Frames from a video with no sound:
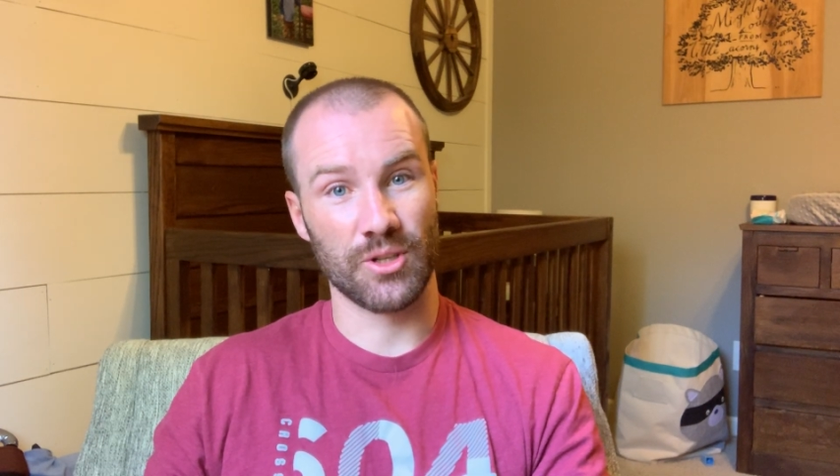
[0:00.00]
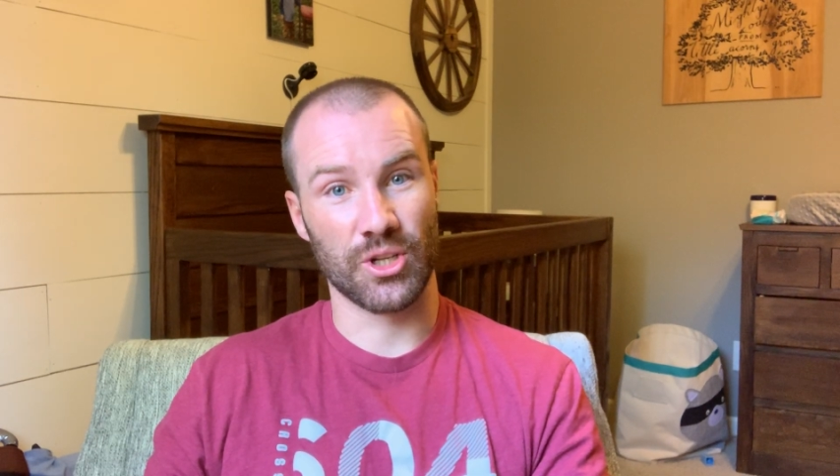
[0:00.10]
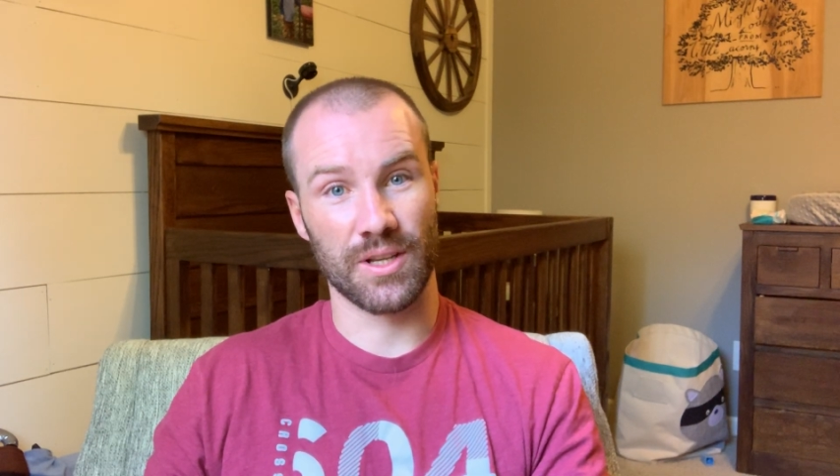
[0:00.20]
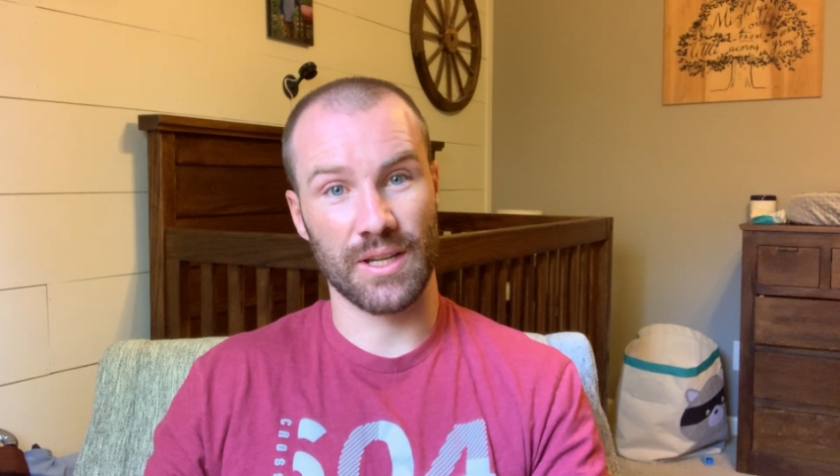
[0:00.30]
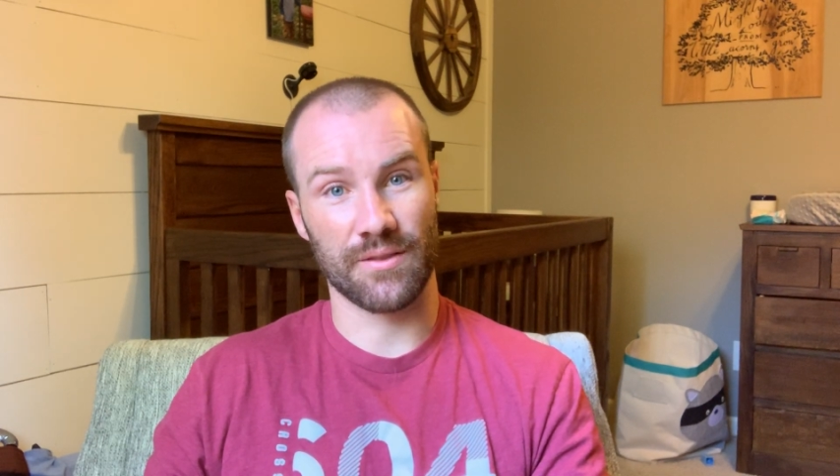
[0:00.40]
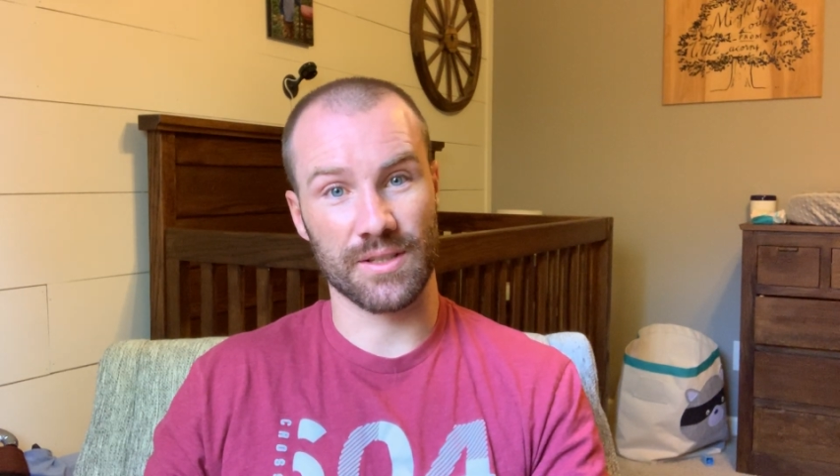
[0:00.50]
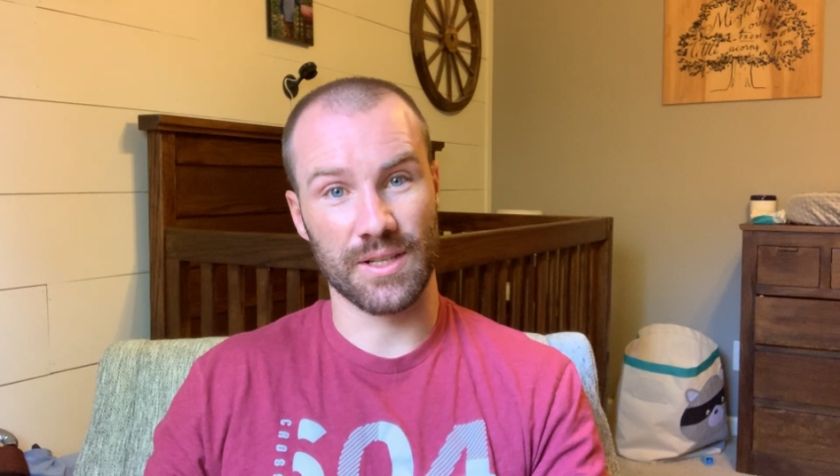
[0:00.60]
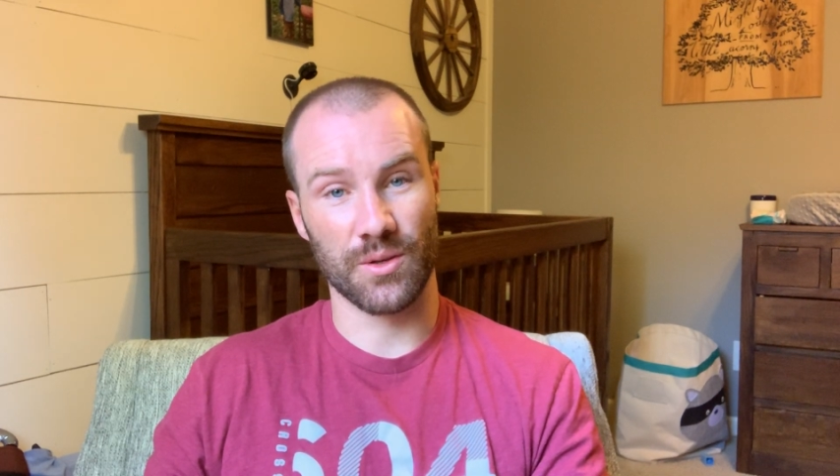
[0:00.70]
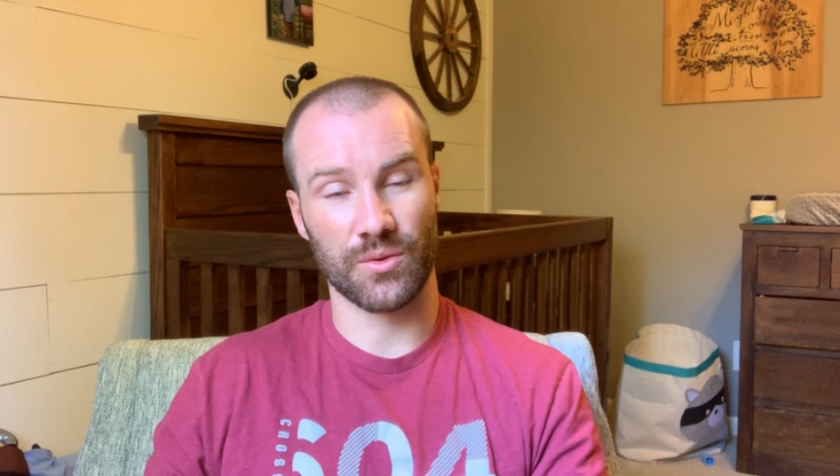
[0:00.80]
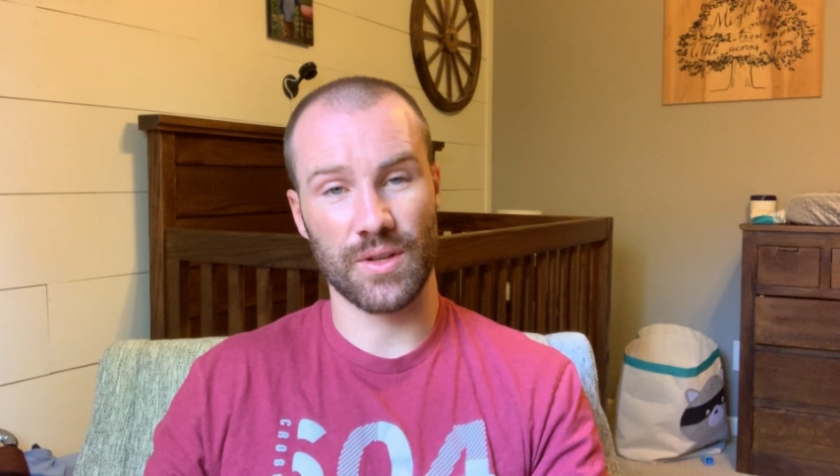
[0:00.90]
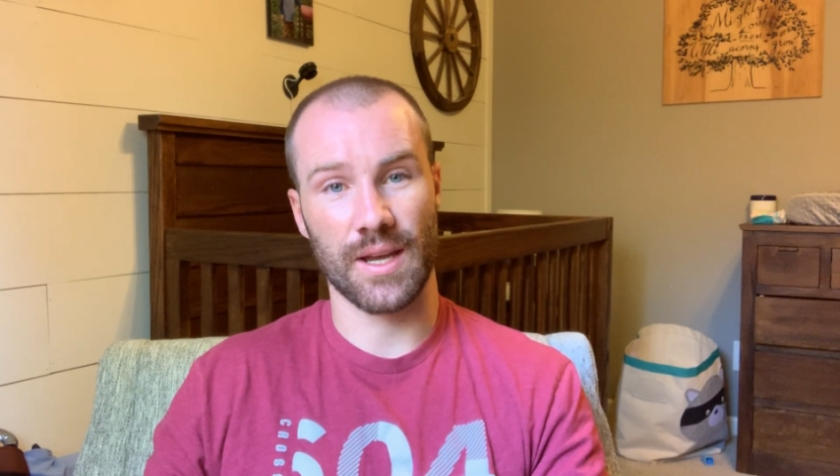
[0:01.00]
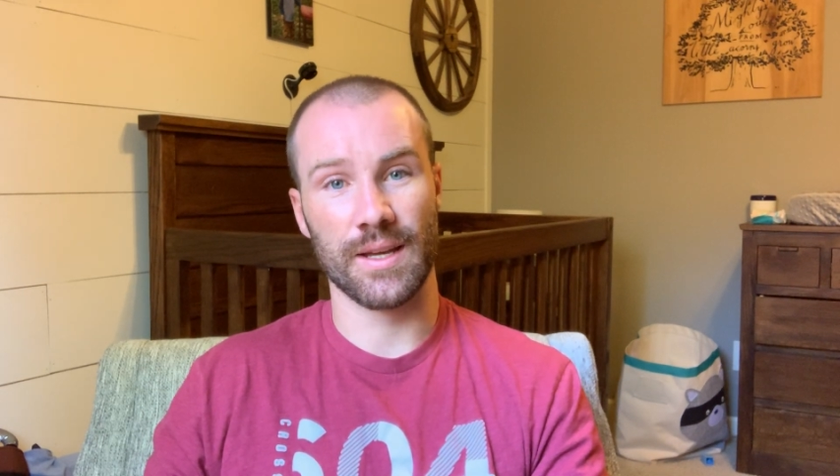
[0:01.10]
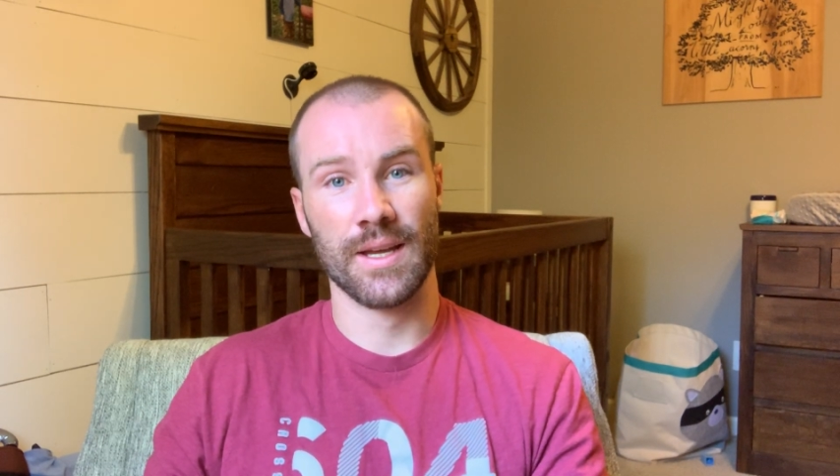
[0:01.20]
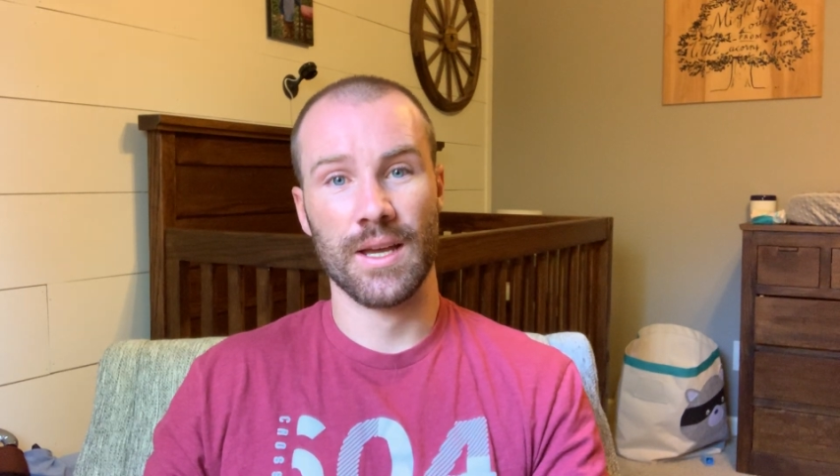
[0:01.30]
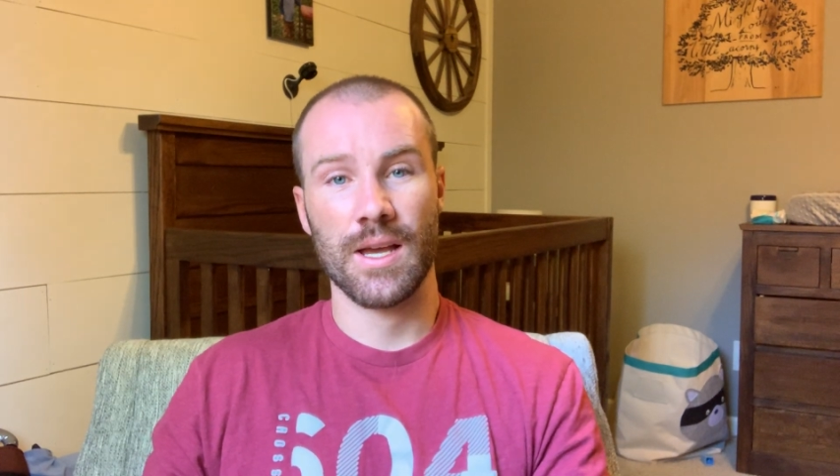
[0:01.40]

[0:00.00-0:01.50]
You couldn't think of a single thing.